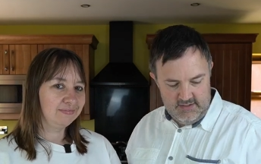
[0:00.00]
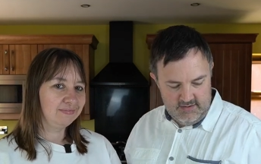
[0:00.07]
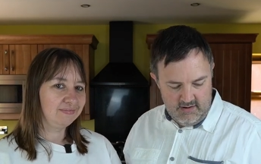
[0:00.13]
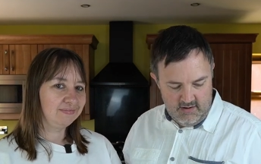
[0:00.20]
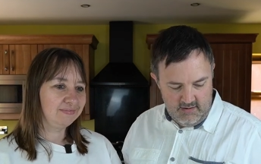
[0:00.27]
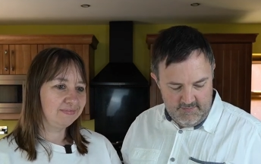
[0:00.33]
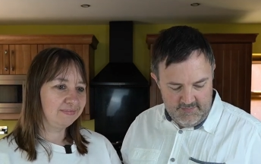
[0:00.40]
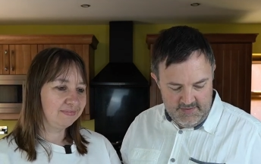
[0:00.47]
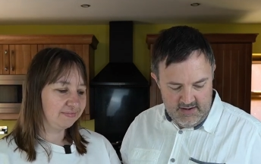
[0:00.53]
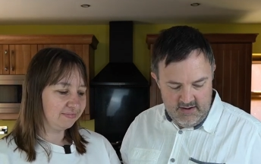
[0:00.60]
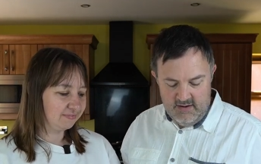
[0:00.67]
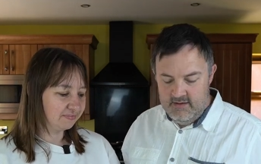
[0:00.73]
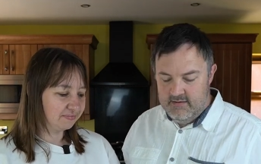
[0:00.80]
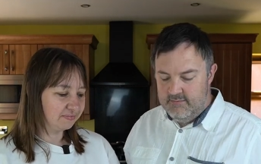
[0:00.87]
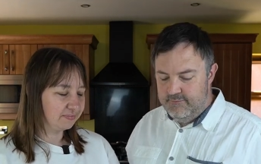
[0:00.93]
Speaker 1: they're not.
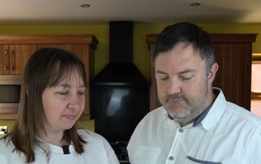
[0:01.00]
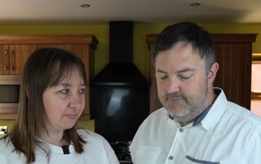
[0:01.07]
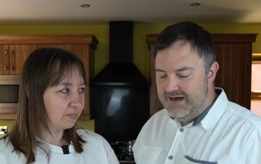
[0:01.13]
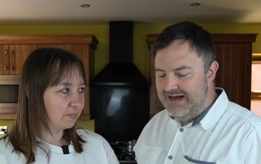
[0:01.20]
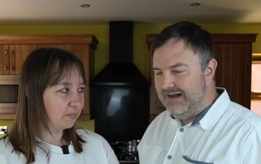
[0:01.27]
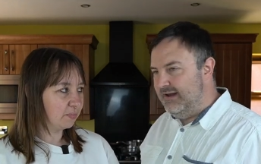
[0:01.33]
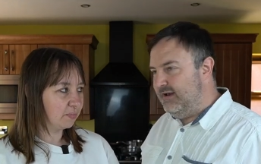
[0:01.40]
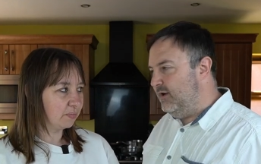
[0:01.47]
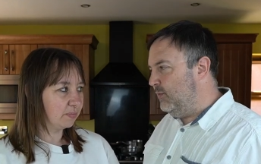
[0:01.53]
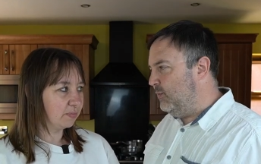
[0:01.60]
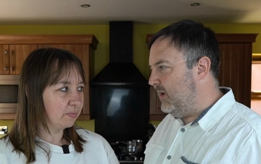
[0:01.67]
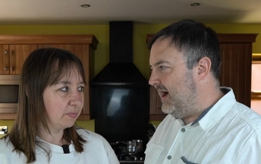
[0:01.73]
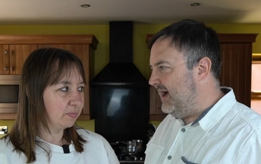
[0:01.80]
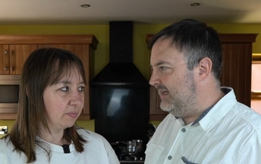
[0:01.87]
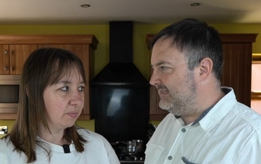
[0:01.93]
Value
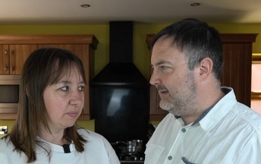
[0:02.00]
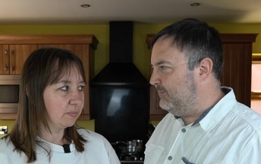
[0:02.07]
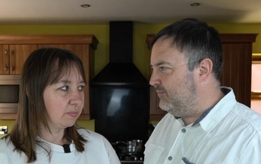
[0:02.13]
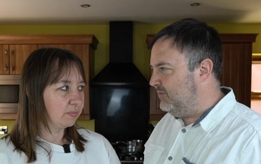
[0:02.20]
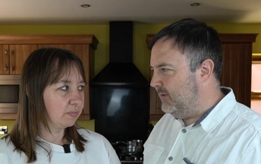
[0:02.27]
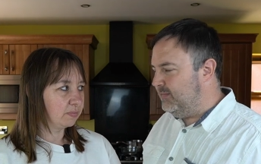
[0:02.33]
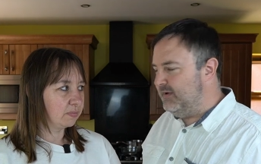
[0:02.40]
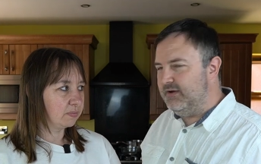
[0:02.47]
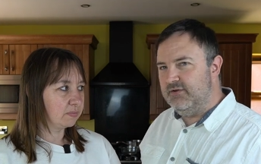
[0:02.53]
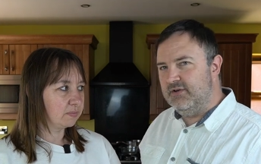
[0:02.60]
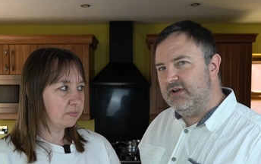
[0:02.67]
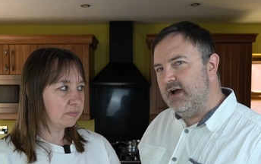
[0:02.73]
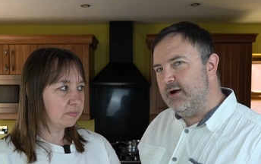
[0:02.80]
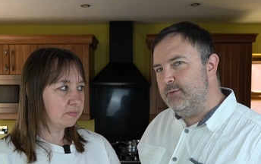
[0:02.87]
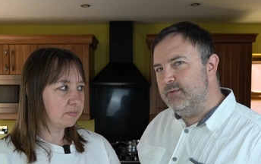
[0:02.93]
wise, I'm probably
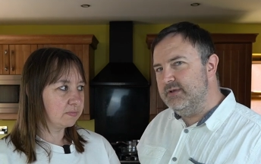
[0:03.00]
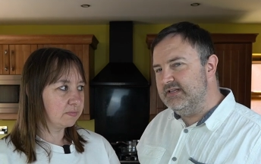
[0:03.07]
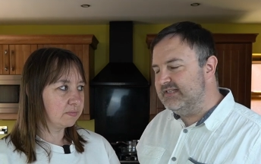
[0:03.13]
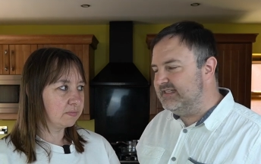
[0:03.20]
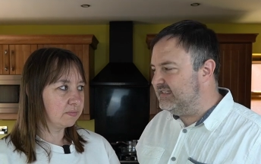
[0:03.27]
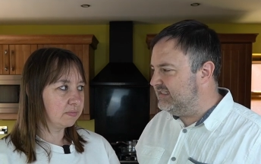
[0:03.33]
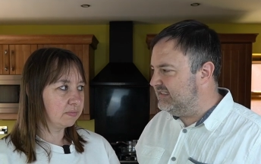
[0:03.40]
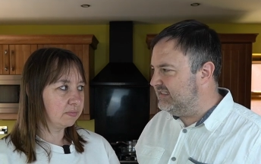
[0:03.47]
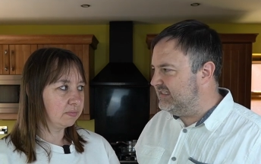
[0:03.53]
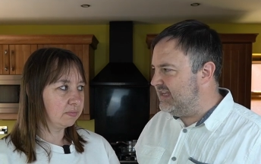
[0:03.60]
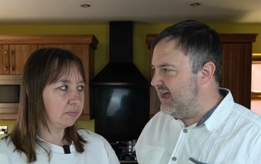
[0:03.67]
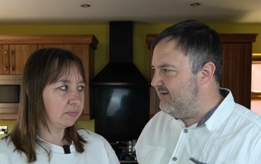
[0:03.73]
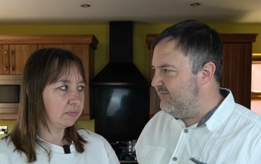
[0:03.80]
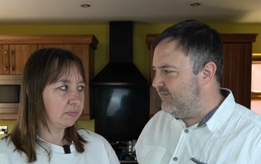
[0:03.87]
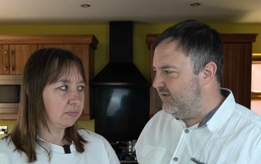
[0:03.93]
going to go with a
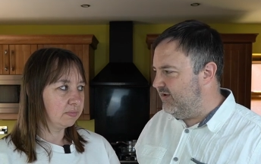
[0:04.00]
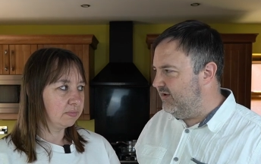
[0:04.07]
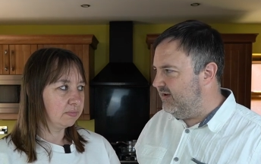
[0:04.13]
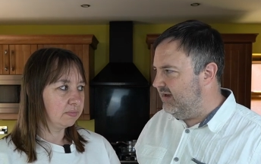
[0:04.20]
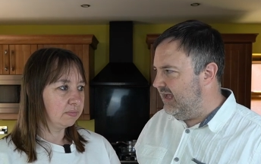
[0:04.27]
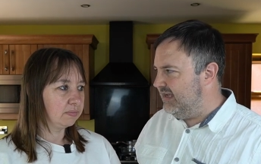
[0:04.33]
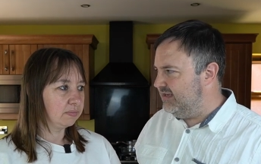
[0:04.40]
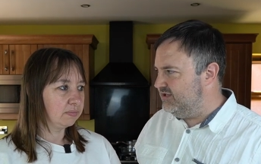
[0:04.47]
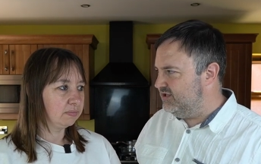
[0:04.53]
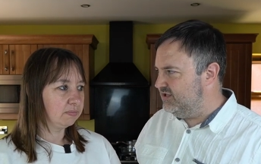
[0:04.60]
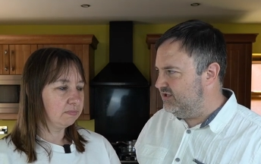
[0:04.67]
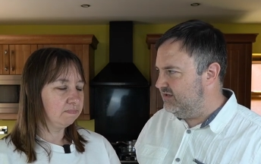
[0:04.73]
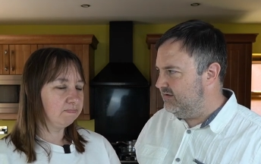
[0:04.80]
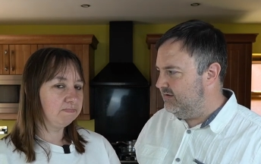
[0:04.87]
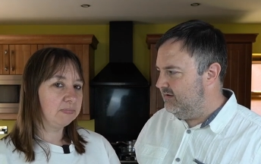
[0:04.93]
seven
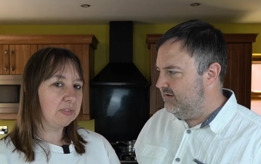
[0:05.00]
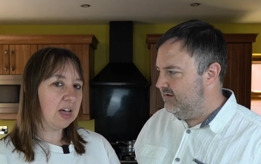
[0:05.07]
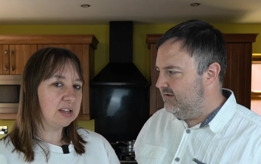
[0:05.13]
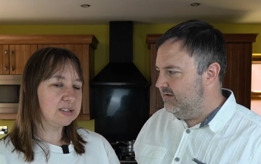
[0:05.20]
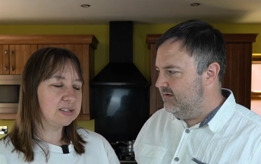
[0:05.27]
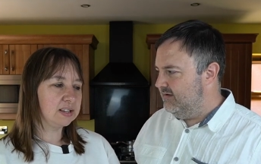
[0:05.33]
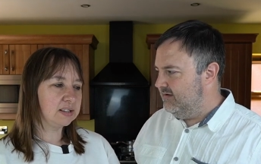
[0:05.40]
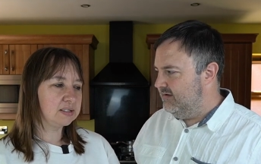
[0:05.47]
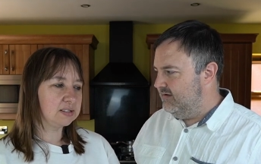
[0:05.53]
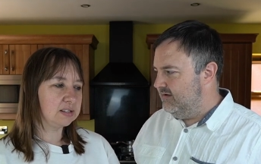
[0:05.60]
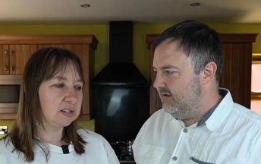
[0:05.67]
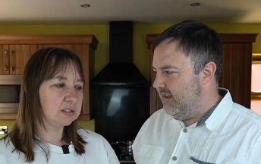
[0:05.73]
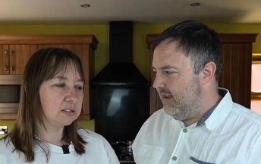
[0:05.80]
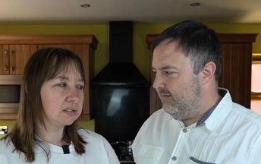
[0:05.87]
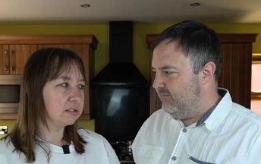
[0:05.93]
ish. I'd say
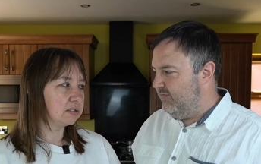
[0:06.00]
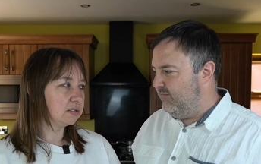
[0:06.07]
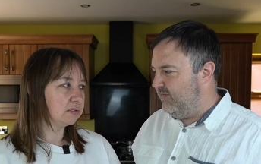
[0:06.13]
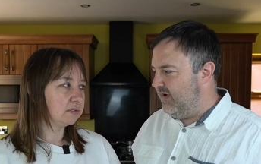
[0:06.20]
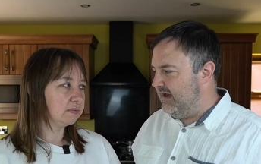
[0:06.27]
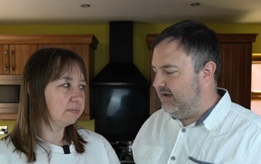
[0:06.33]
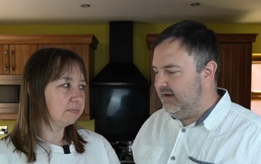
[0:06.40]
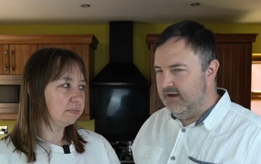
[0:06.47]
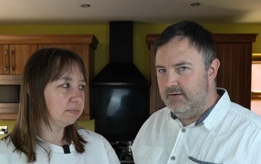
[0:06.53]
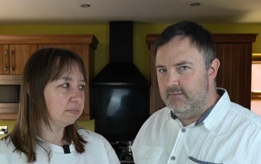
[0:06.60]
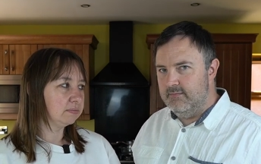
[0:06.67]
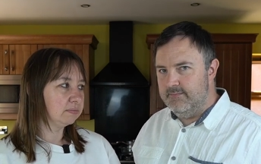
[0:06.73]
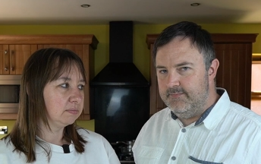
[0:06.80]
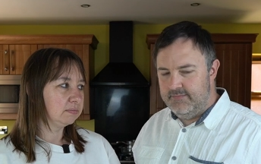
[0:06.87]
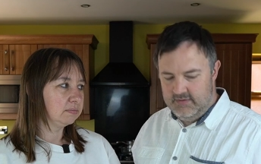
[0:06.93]
six. For
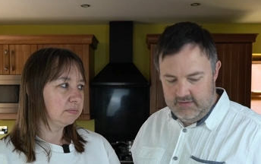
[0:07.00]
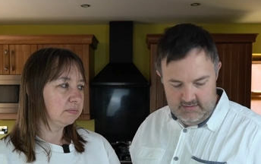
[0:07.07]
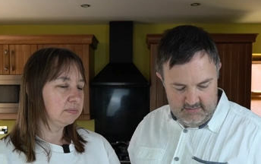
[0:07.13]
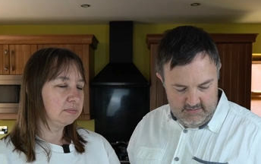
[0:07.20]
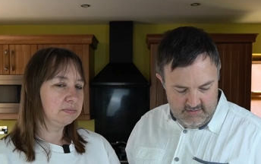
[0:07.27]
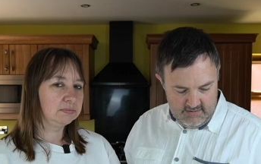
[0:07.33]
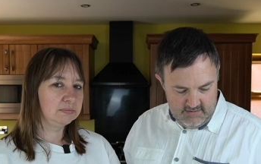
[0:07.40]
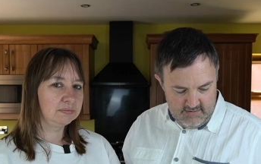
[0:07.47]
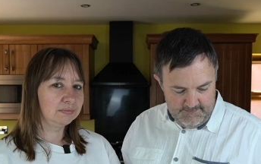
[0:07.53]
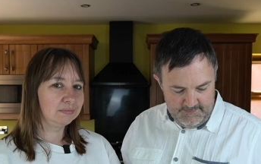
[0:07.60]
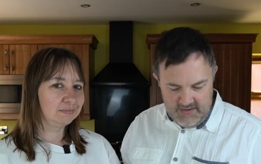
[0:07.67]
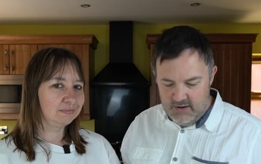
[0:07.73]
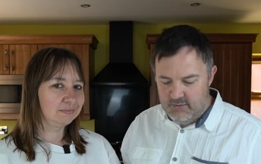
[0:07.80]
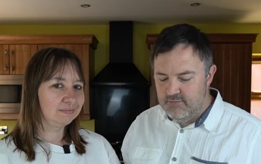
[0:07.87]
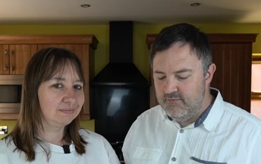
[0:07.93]
value.
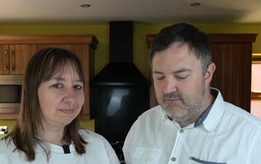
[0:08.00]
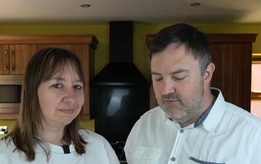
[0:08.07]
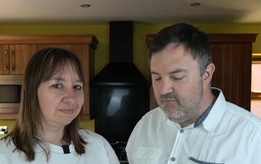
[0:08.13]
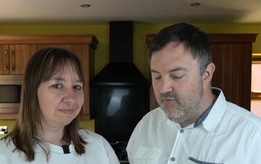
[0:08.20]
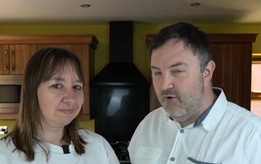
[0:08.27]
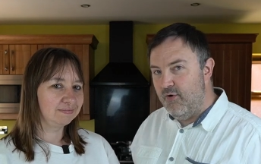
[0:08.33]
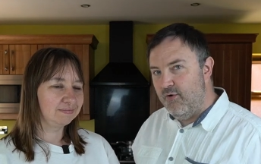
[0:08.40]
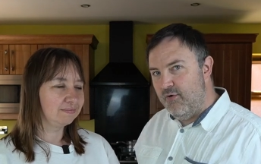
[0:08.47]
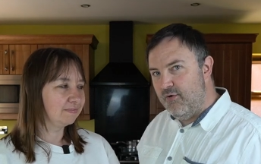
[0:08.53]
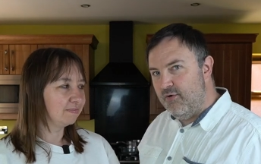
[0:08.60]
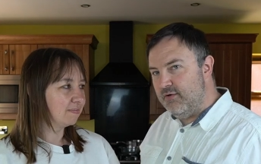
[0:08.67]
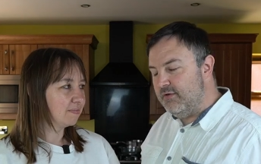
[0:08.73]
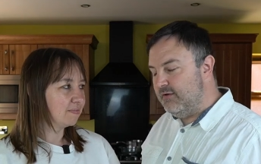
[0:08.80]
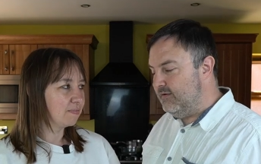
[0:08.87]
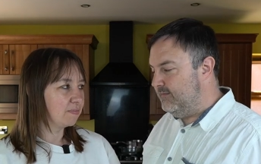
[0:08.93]

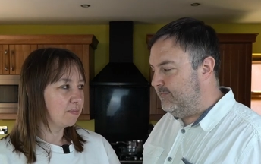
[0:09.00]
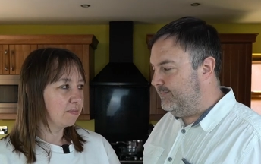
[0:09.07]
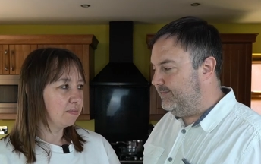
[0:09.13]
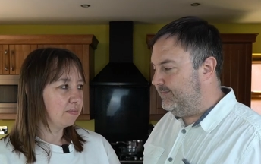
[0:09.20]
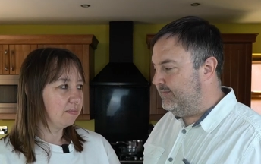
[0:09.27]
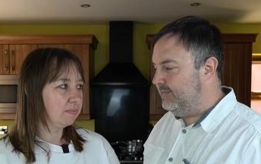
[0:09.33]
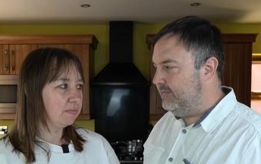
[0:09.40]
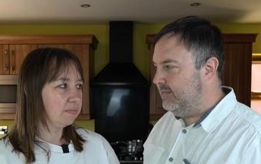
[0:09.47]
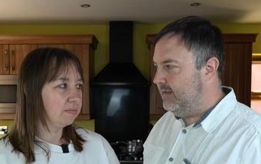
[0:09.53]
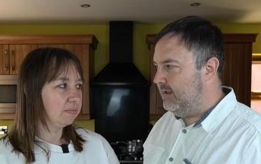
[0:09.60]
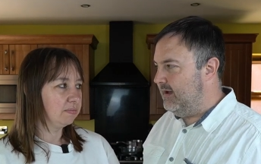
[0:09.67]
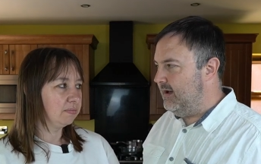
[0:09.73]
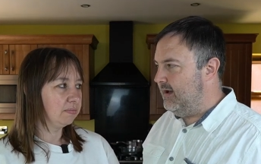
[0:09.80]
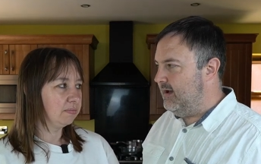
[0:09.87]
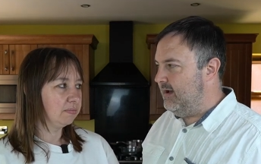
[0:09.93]
Overall,
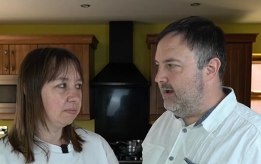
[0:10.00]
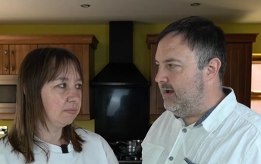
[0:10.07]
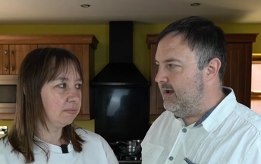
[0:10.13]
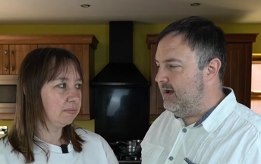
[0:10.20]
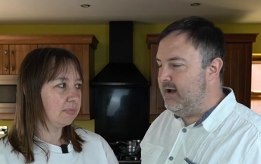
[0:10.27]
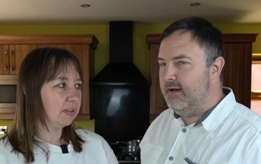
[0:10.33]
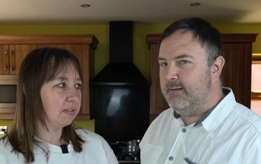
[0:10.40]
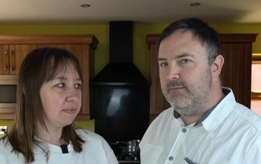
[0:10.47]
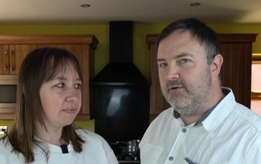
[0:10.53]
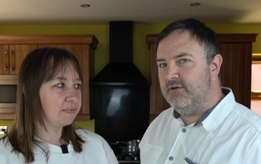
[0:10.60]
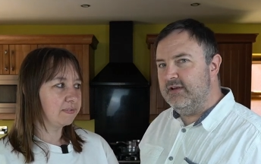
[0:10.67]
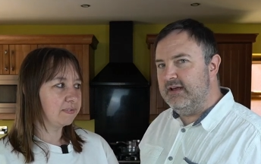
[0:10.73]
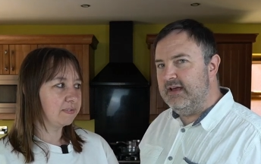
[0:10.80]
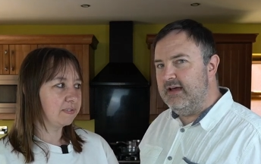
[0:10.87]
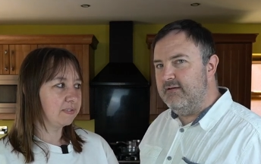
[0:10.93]
I'm
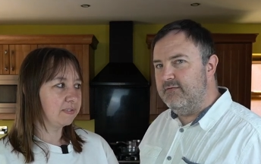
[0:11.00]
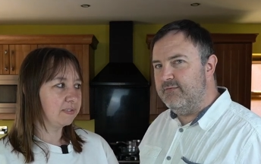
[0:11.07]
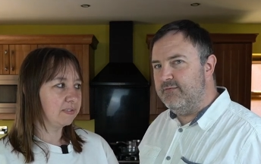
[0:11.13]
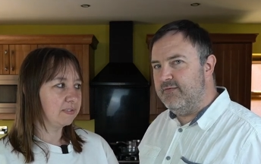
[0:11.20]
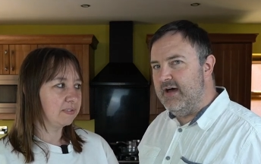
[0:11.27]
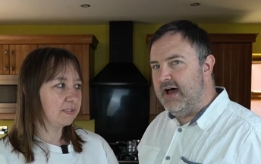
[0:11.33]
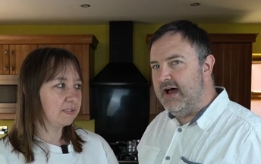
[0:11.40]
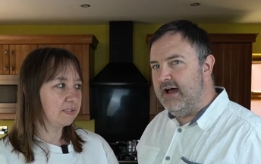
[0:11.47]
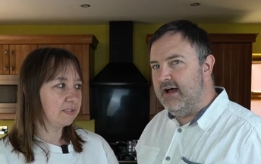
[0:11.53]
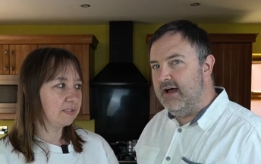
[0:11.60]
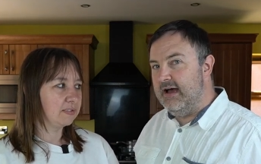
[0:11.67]
going to give that